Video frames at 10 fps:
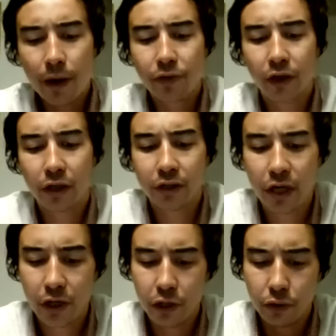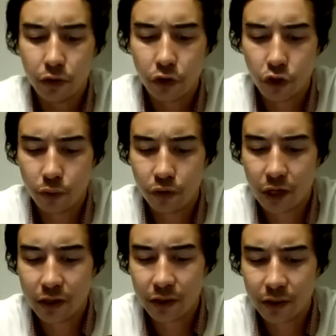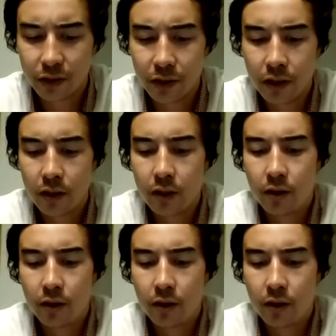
about the continued troop presence.